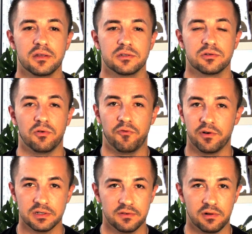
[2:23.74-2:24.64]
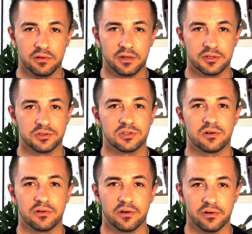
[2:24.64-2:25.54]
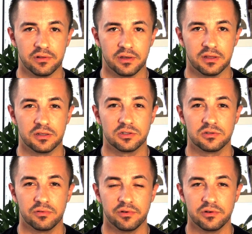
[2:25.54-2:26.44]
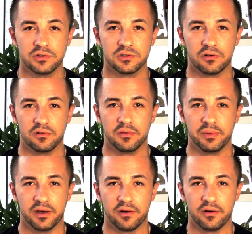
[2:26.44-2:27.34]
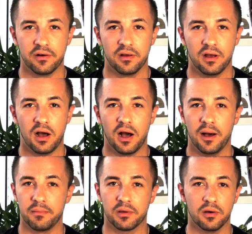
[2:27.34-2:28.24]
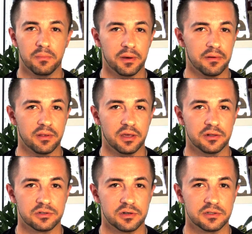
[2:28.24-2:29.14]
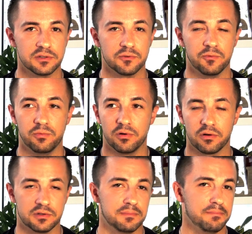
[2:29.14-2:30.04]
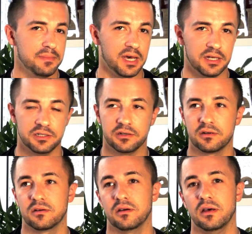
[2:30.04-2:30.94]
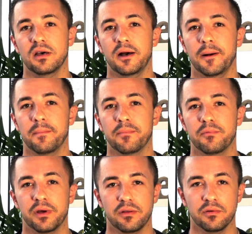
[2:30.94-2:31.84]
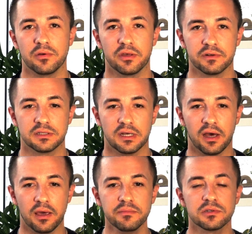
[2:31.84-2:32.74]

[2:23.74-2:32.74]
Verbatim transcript: So first of all, you need to start early. The sooner you start, the better. Um, compounding interest works magic um, when you give it time.